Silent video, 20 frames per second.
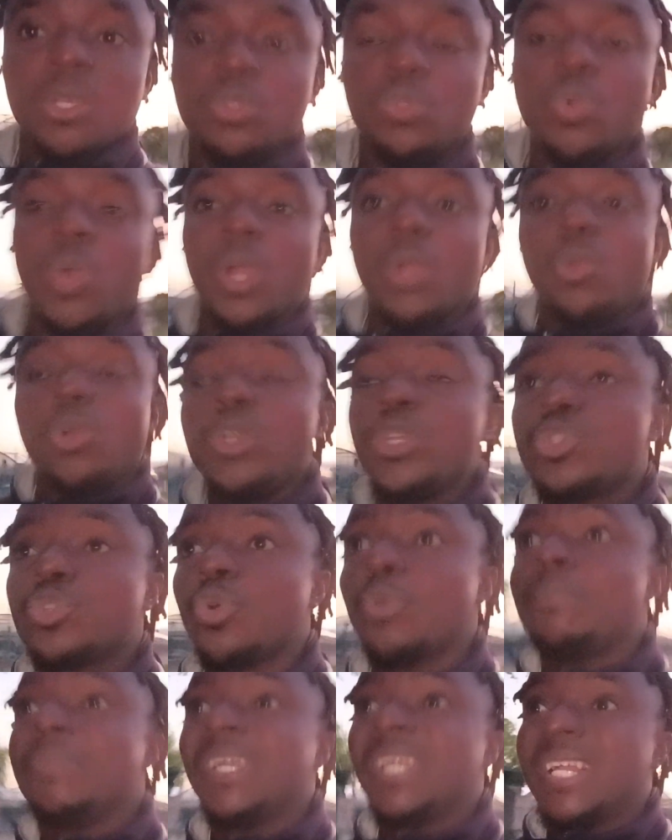You are going
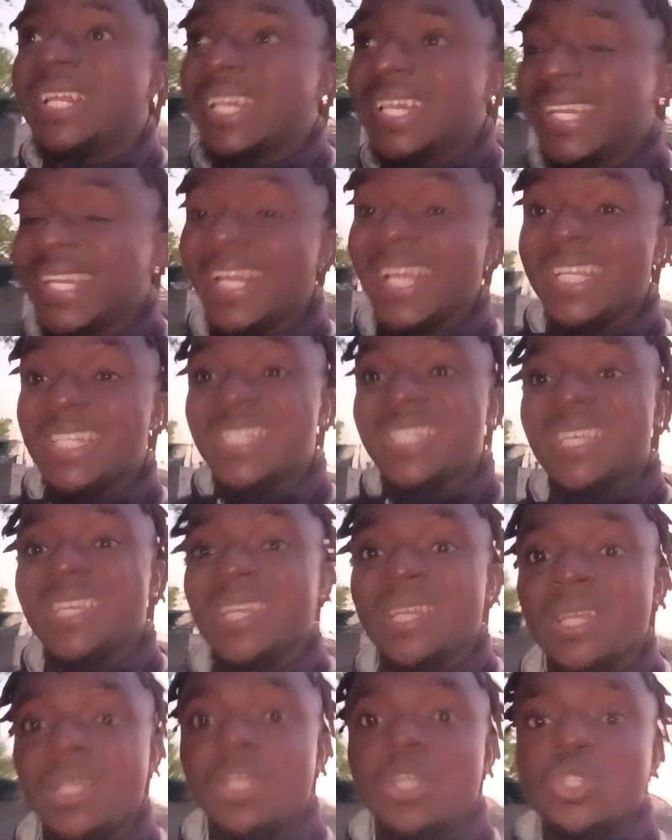to be great
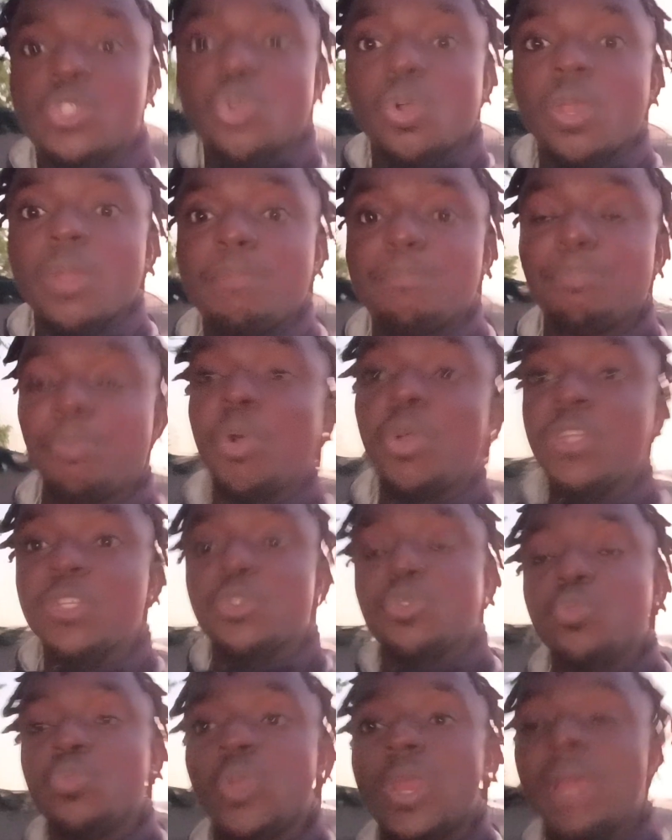to a
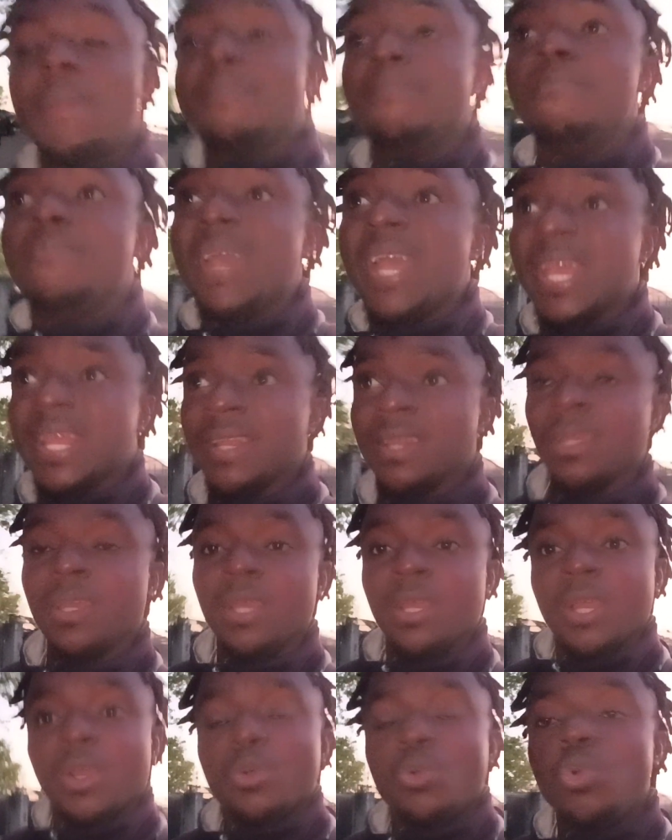point where men
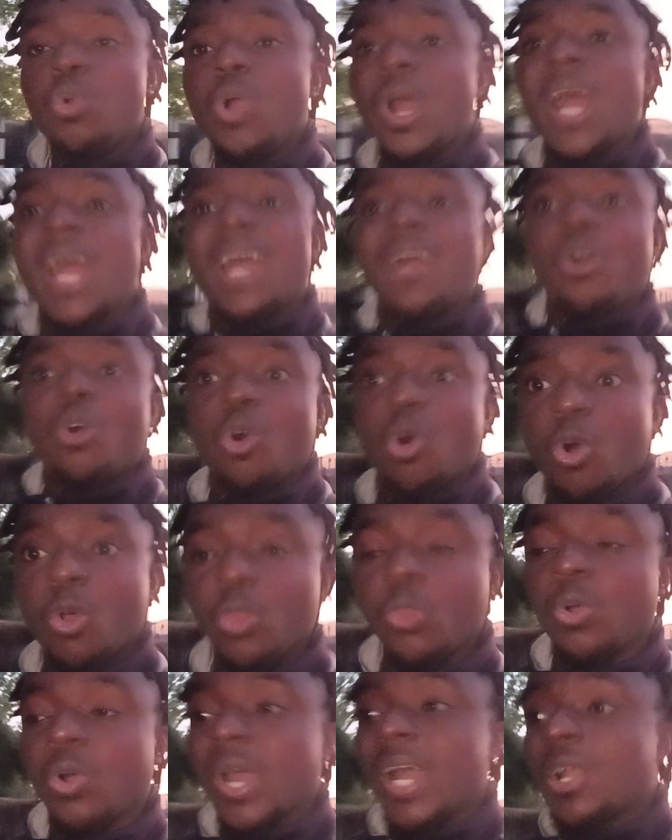who are
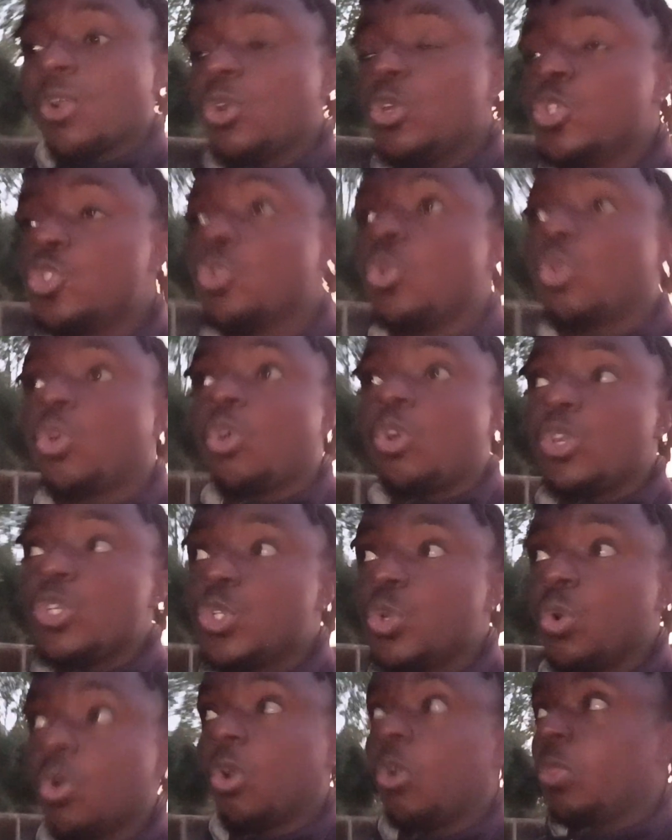honored are going to call
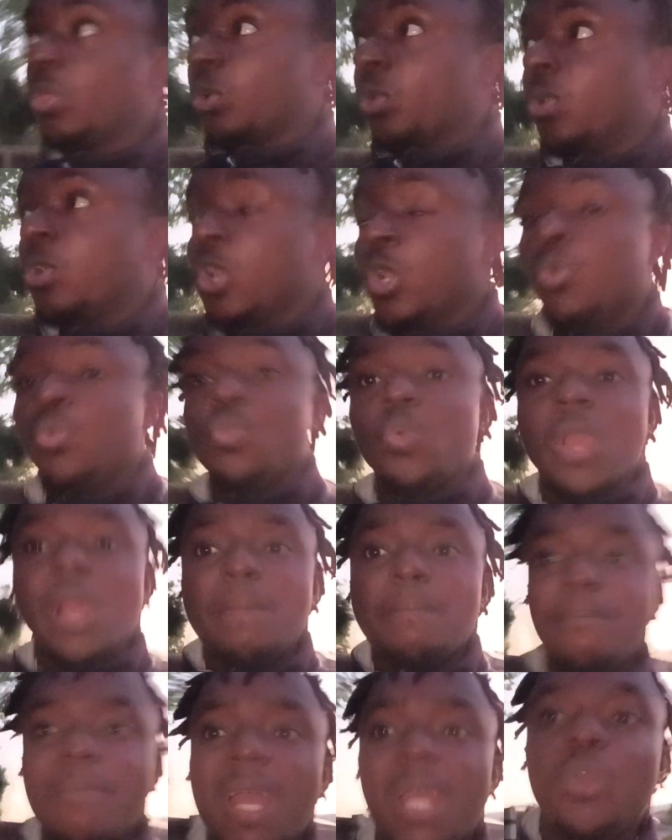you honor.
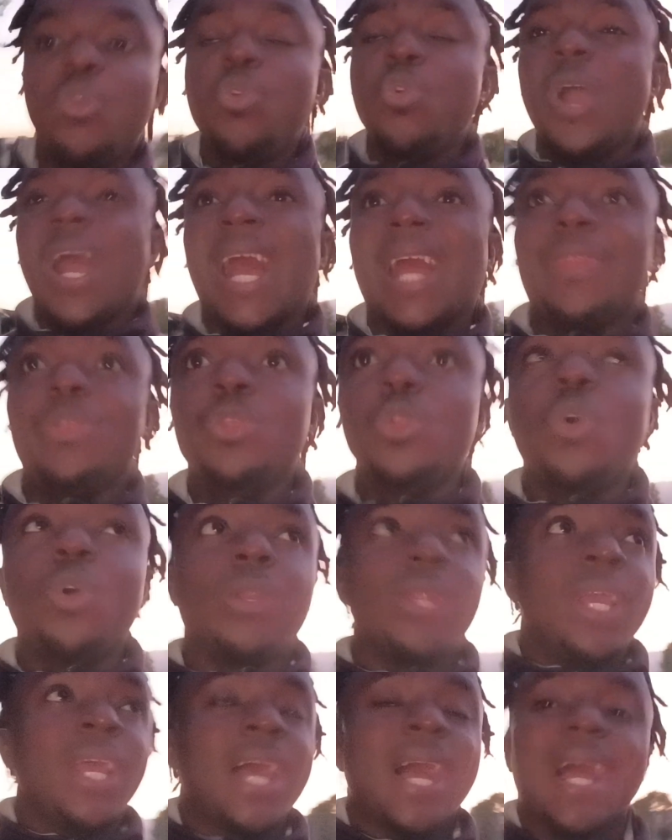Where men who are
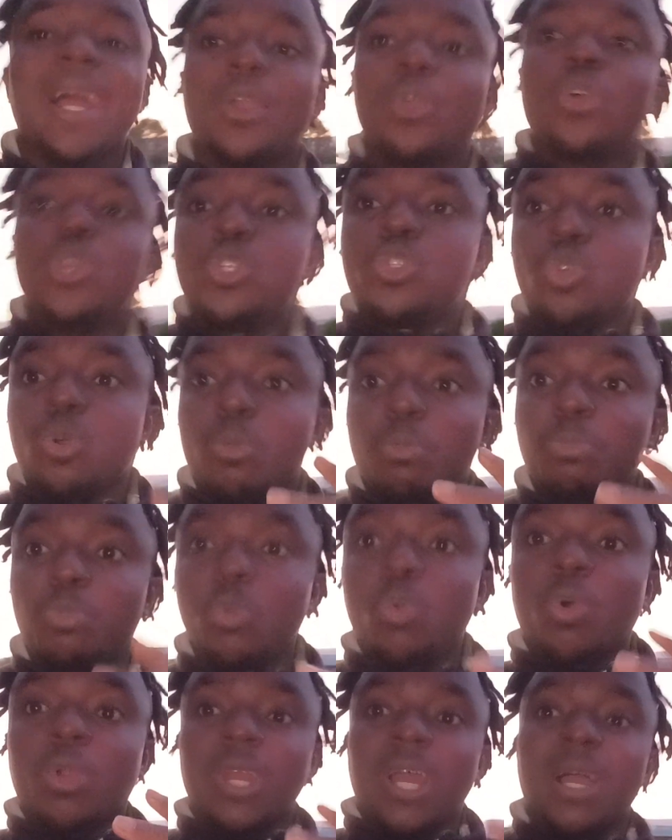known are going to
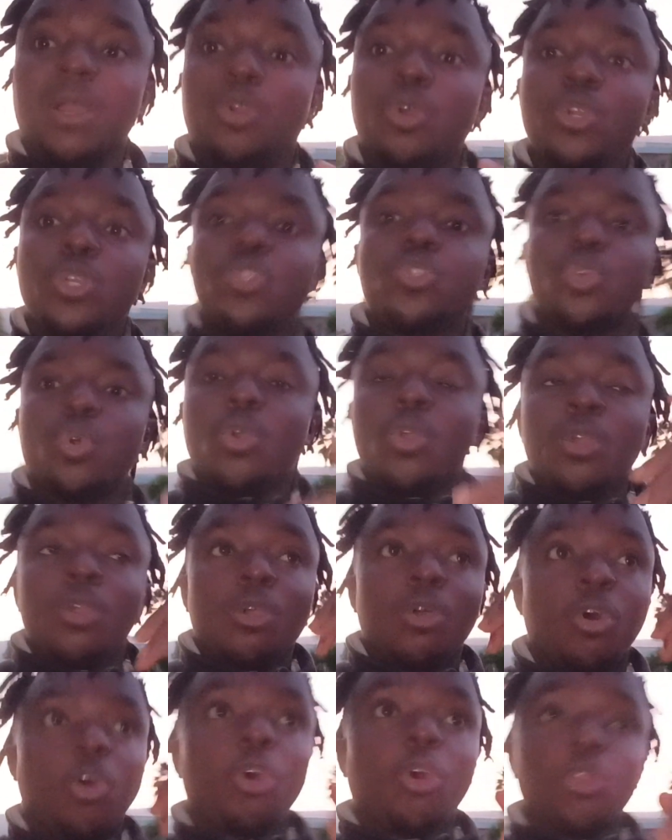do what? Are going to
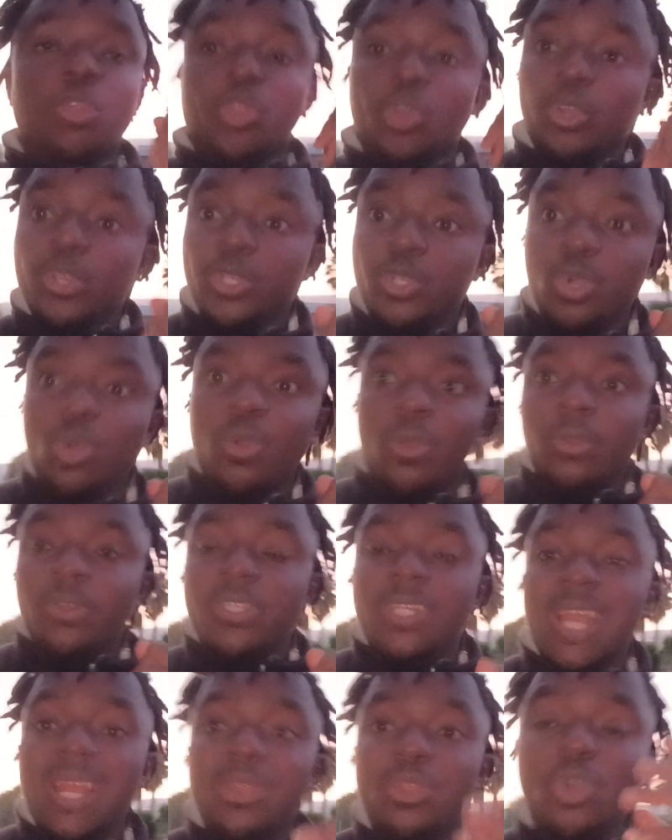honor you.
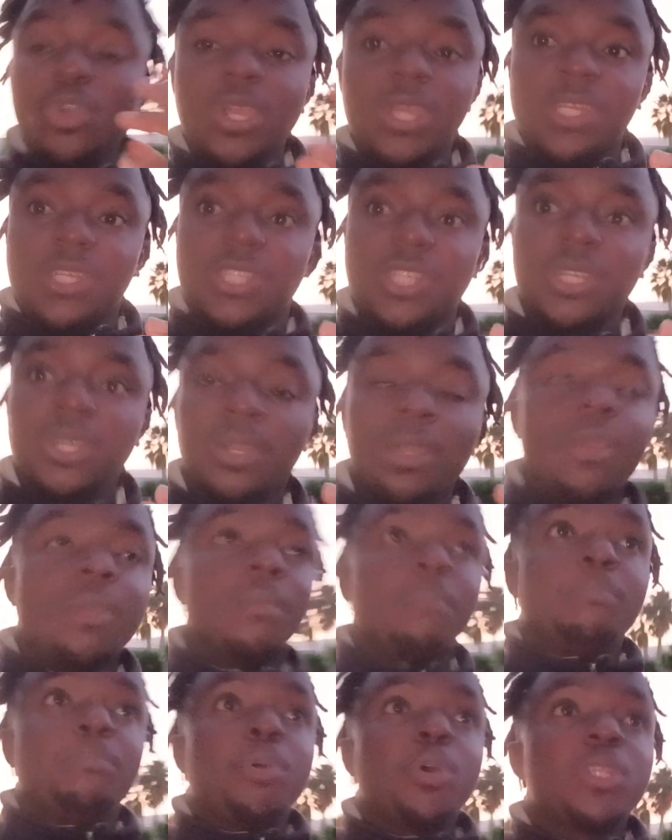They know it,
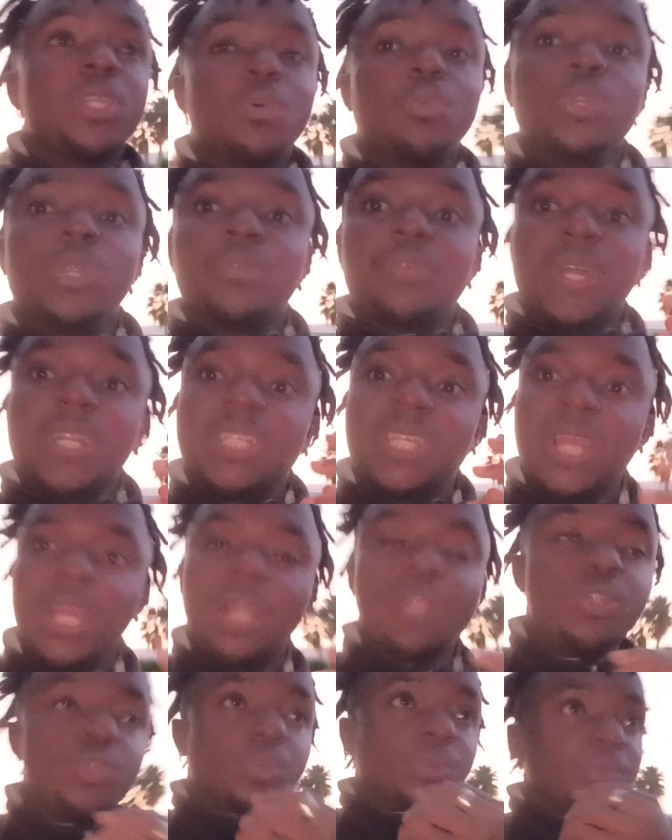but they will never
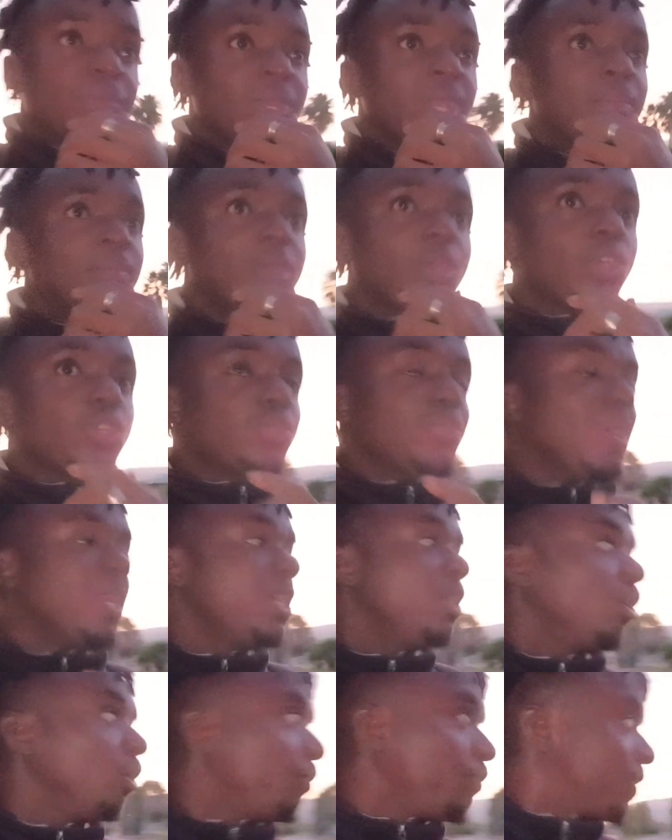tell you because
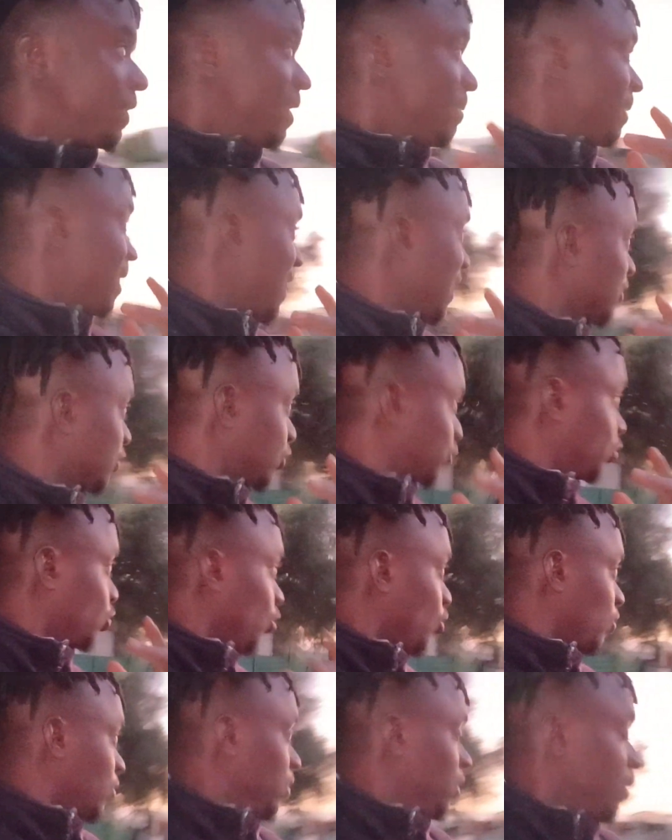many of them are
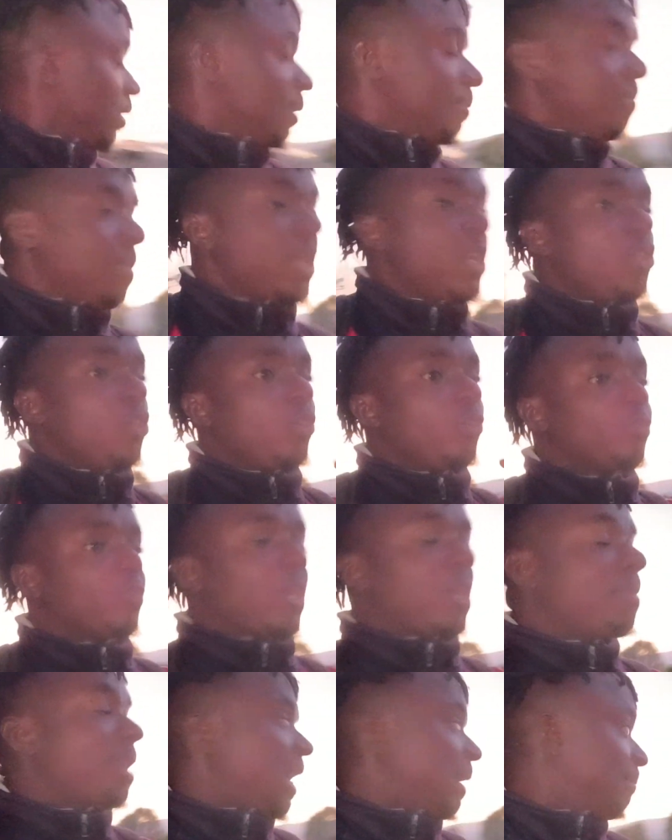shocked. Many of
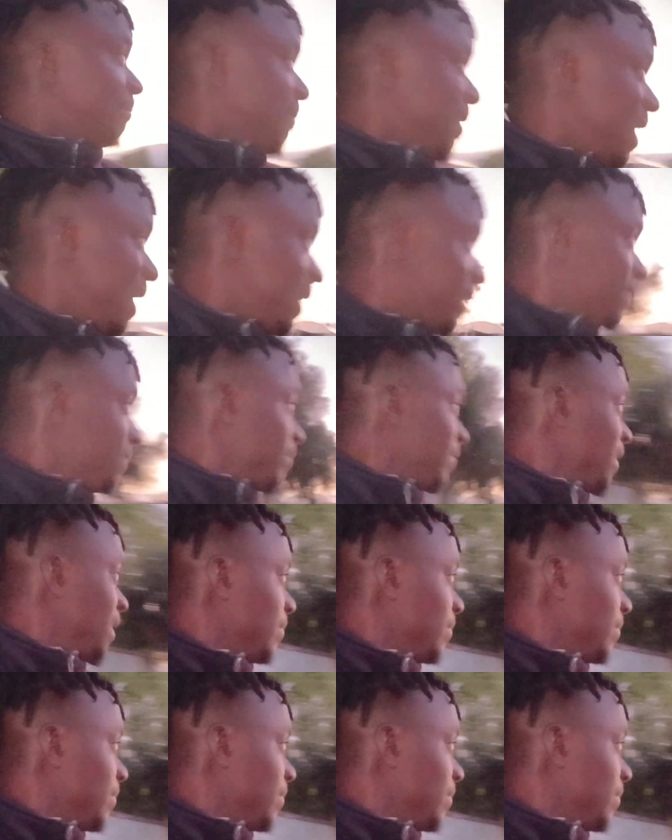them are mad.